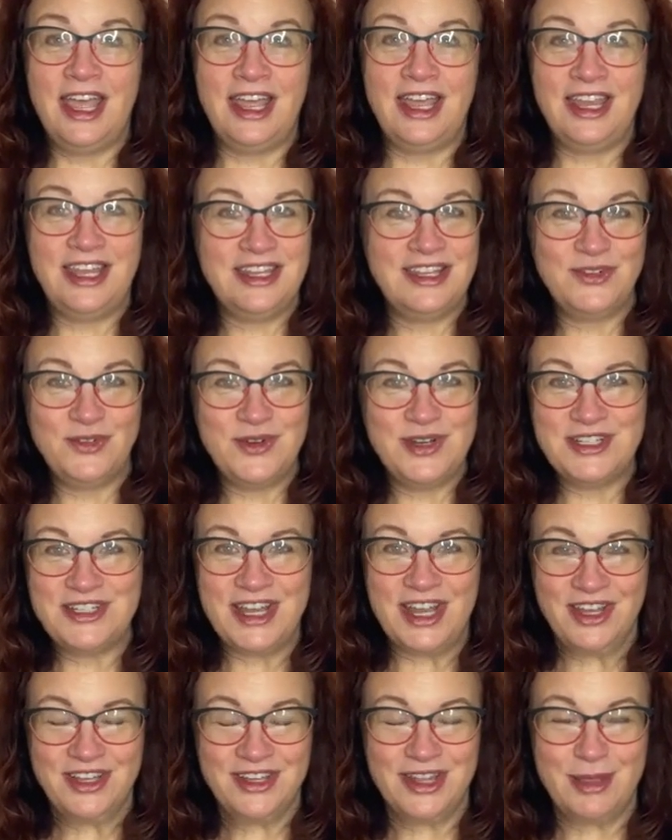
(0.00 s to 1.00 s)
and
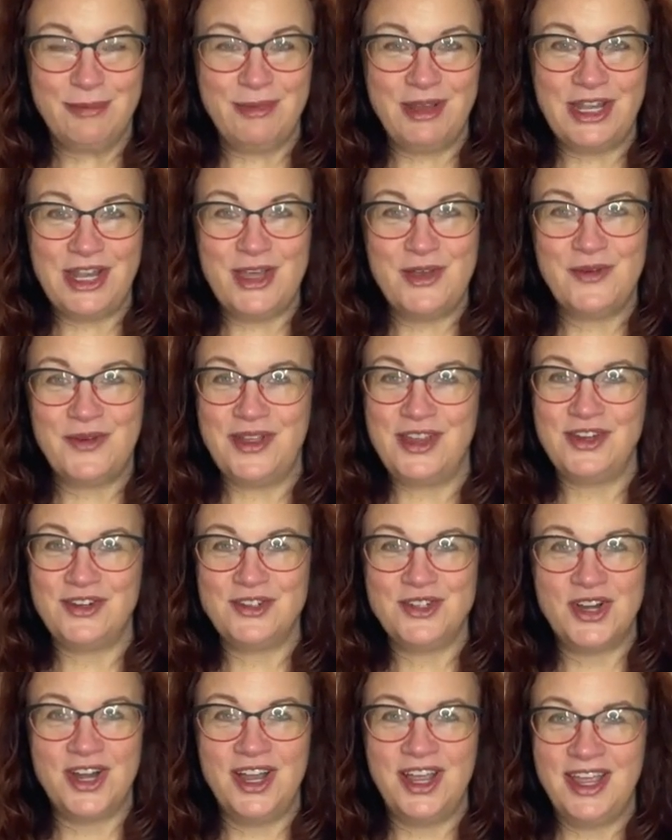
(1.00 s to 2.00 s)
reach out and let me know what
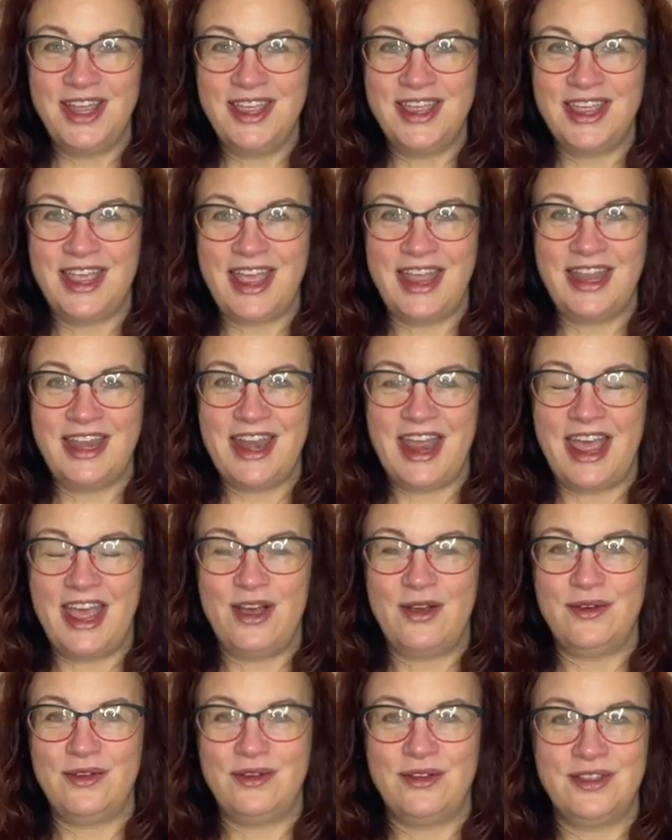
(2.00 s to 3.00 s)
you're trying and
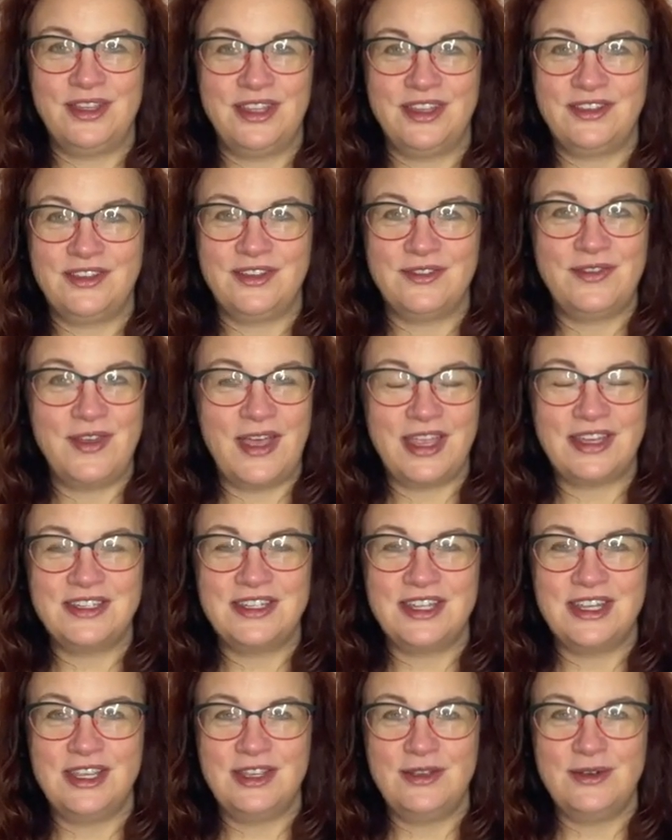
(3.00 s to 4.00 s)
how it's
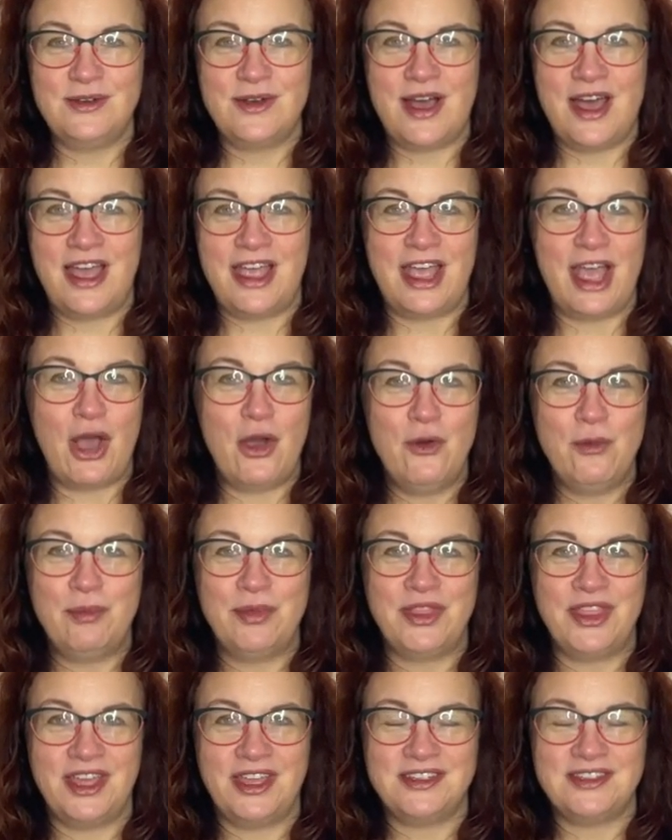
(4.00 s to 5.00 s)
affecting you. I
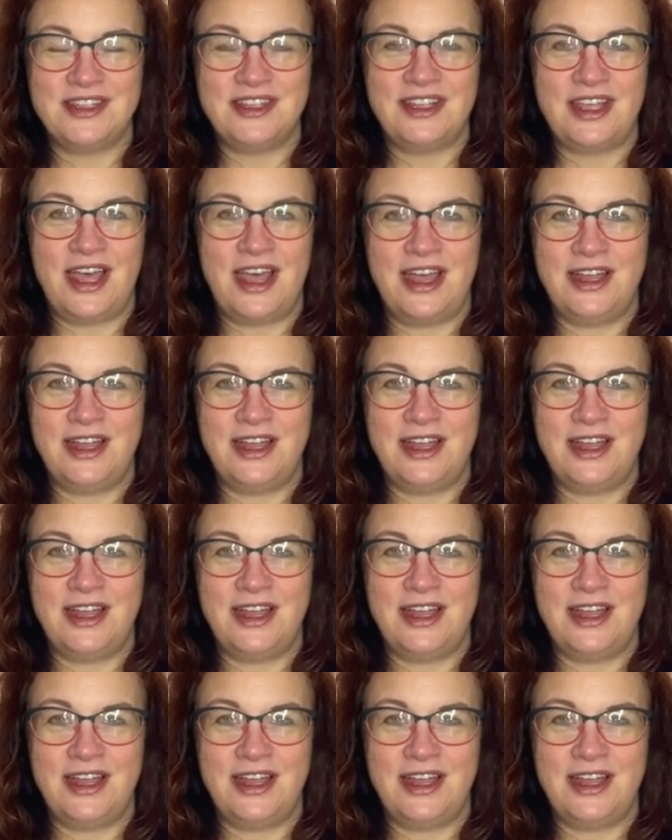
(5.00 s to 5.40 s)
hope that